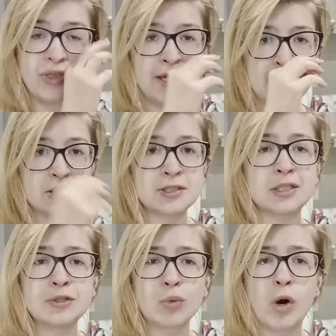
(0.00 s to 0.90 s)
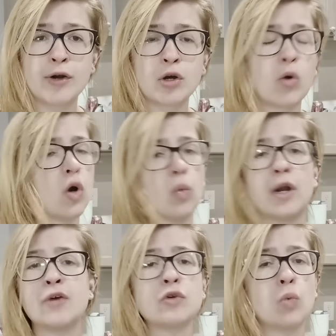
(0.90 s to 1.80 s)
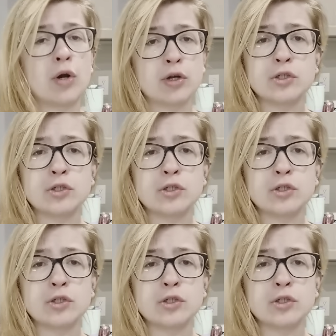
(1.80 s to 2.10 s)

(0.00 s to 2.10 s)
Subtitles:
the distilled water or whatever water